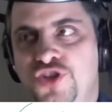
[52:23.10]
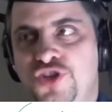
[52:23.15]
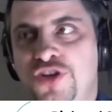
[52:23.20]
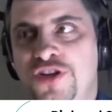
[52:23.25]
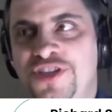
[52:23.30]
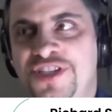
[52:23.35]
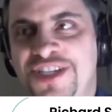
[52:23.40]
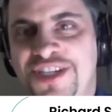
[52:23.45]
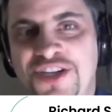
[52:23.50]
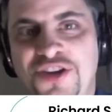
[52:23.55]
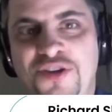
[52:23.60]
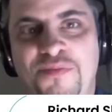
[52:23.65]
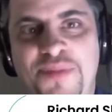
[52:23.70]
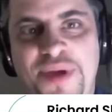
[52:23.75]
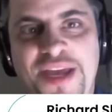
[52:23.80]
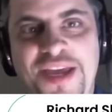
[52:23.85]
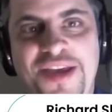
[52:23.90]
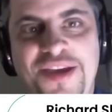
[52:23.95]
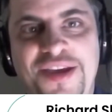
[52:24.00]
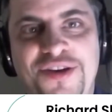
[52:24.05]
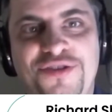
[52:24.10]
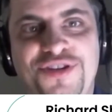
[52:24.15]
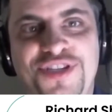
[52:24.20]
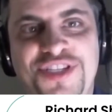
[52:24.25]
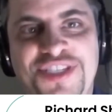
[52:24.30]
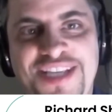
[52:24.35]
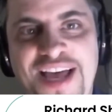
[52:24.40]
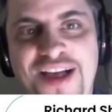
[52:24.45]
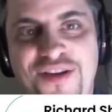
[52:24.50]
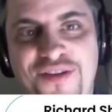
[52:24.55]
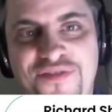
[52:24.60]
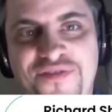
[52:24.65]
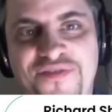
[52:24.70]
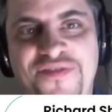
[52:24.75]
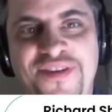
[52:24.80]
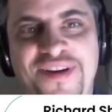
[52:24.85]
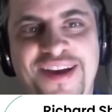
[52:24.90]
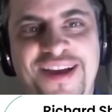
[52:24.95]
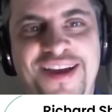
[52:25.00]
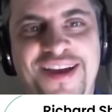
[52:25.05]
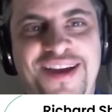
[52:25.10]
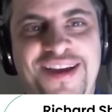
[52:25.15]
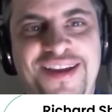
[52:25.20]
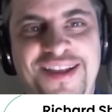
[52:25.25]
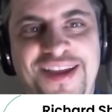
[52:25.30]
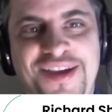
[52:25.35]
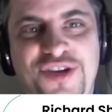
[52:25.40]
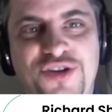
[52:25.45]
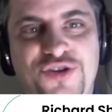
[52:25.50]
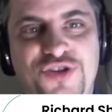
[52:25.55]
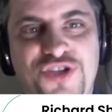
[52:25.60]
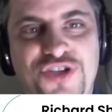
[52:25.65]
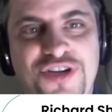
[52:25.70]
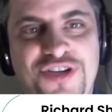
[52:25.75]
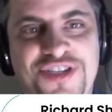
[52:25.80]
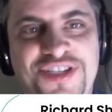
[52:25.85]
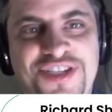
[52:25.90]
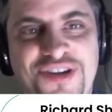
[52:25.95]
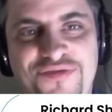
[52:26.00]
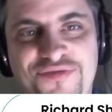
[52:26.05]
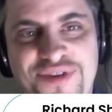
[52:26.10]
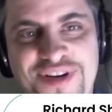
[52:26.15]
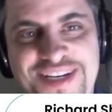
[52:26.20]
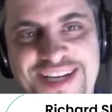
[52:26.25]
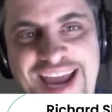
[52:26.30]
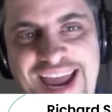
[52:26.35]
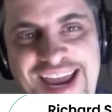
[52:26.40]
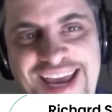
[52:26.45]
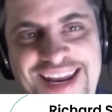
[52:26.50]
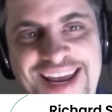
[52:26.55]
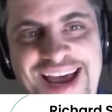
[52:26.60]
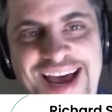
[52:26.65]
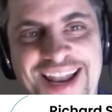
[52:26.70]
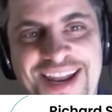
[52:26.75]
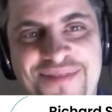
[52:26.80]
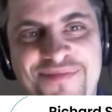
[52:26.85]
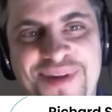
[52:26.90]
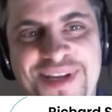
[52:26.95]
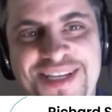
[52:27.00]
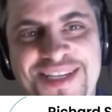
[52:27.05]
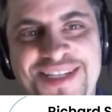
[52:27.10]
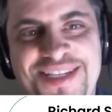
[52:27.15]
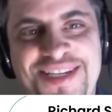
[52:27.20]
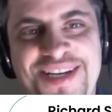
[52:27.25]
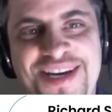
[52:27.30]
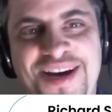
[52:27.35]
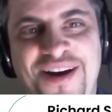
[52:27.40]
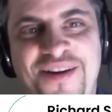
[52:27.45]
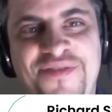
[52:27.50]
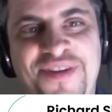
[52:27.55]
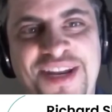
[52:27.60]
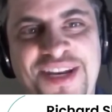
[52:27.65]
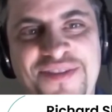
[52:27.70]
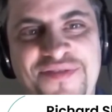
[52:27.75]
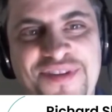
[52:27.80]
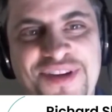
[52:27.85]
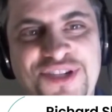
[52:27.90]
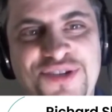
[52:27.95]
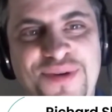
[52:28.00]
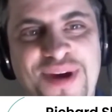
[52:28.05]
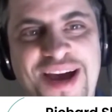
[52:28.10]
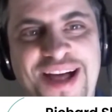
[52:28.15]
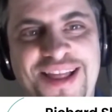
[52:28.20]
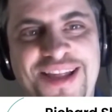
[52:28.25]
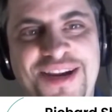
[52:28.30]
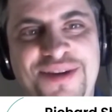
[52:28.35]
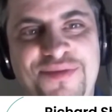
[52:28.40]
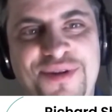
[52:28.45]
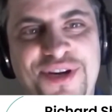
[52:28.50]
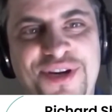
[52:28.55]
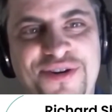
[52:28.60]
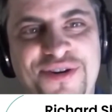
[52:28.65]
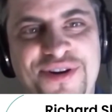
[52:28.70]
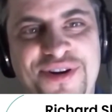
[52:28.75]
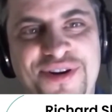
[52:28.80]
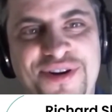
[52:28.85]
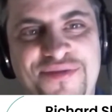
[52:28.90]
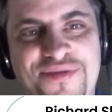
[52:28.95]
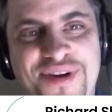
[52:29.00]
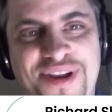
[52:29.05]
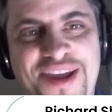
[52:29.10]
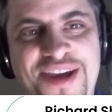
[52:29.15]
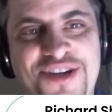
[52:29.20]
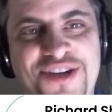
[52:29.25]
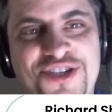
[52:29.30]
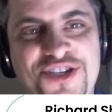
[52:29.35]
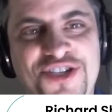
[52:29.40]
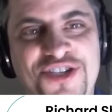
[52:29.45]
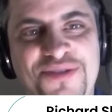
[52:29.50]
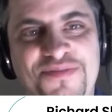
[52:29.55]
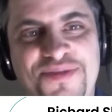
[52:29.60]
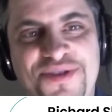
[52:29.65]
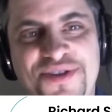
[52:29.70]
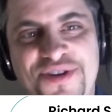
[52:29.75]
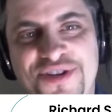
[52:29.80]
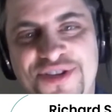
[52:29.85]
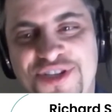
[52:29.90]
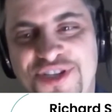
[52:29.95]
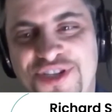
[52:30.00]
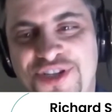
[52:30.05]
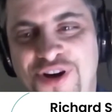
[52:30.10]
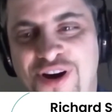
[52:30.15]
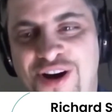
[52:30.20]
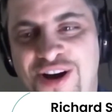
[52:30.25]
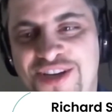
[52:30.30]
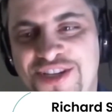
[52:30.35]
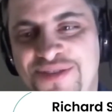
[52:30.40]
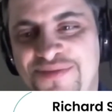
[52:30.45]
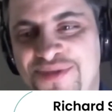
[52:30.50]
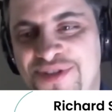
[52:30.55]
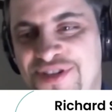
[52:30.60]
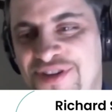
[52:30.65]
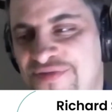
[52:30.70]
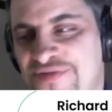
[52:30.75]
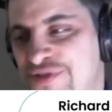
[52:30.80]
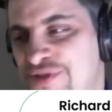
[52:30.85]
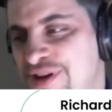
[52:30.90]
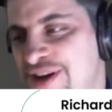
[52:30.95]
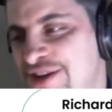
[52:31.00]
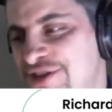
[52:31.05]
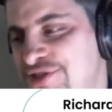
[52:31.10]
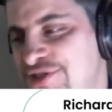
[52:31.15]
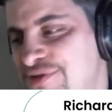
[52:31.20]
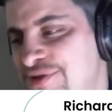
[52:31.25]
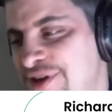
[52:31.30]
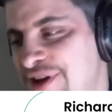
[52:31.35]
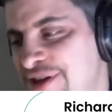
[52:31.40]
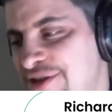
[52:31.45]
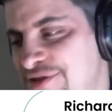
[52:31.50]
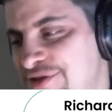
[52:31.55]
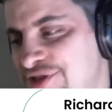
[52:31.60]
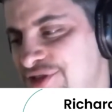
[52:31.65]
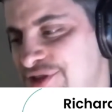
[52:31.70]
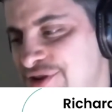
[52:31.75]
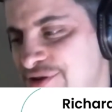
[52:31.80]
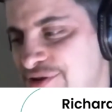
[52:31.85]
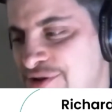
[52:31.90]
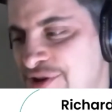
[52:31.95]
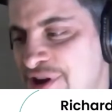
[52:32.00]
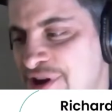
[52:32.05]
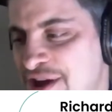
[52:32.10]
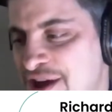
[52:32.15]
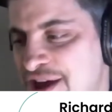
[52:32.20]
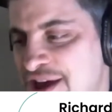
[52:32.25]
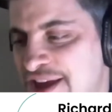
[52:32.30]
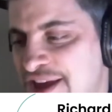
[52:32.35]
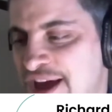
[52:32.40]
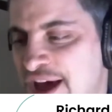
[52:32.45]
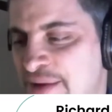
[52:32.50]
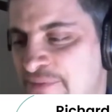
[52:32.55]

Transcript: still be yourself. Like you should still retain elements of individuality when you're in a relationship, but there's just awesome stuff you guys do together. So yeah, I'm